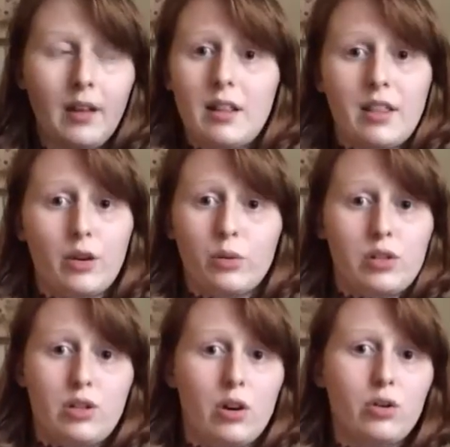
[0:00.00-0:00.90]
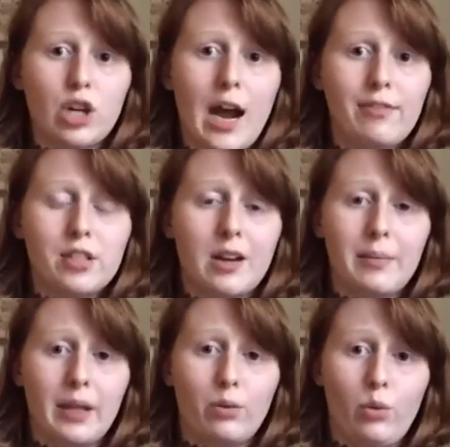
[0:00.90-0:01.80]
There was no drafts
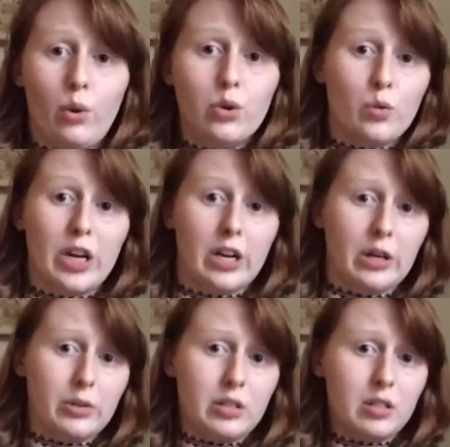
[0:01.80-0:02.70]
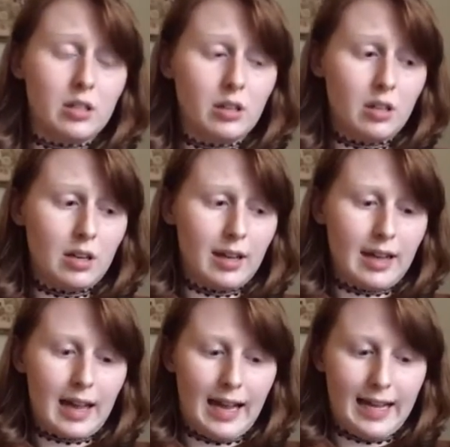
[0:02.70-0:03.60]
coming through those windows,
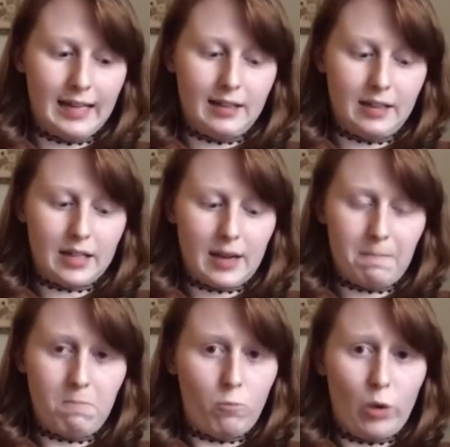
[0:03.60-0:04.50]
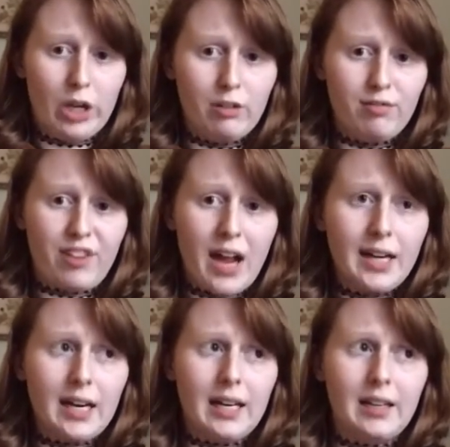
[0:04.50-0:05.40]
and we couldn't find
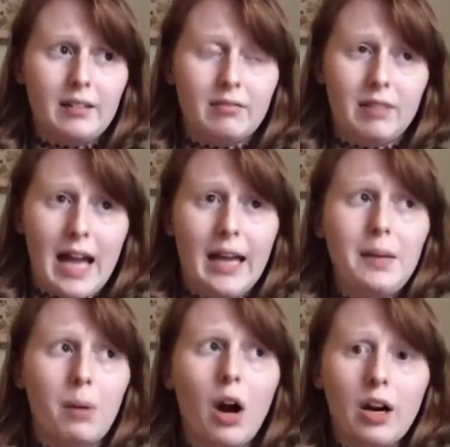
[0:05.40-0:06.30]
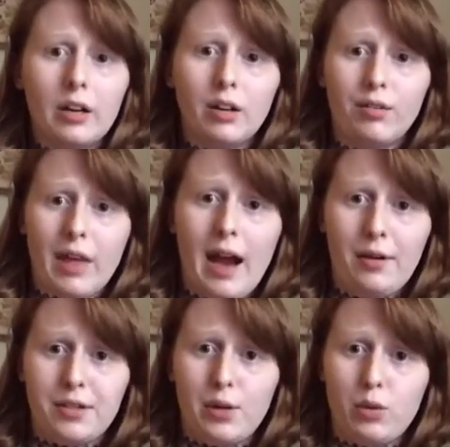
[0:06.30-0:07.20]
any part of the
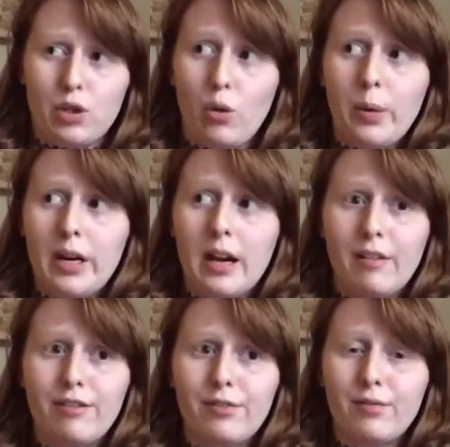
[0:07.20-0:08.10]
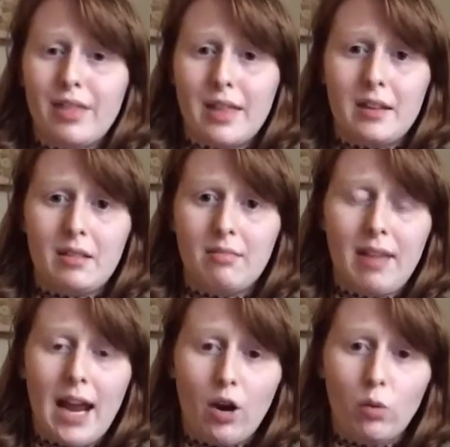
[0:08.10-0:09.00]
house that was open enough that
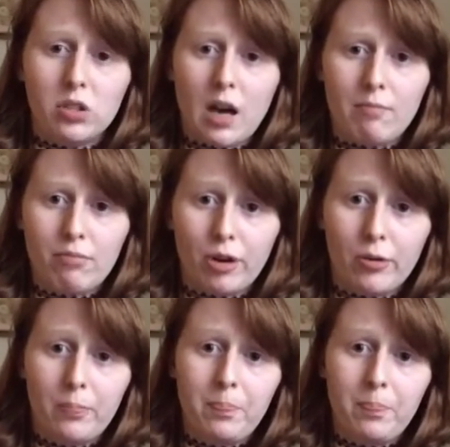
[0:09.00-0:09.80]
air would come through.